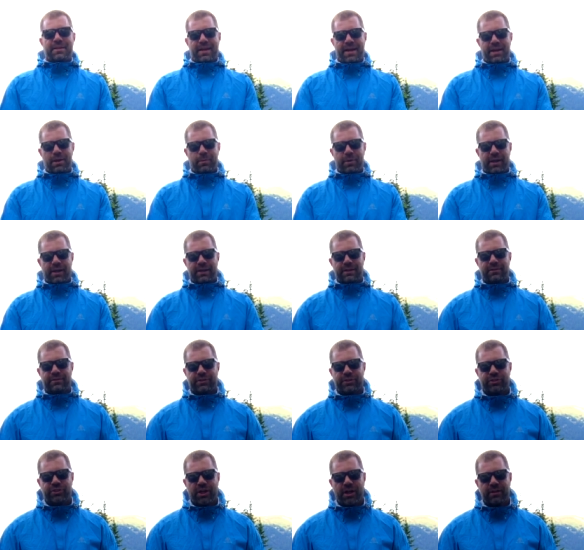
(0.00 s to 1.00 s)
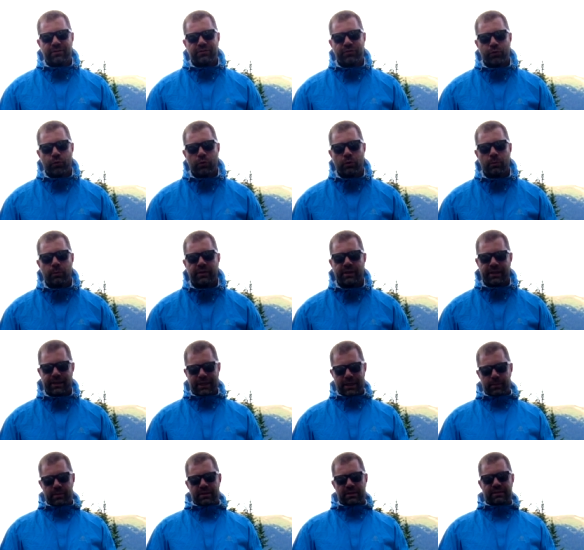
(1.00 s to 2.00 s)
Hey everybody, it's Sean Sewell with
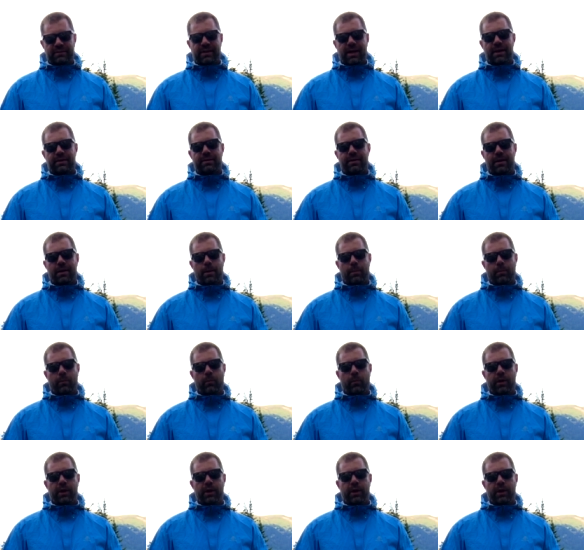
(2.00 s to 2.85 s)
Engearment dot com.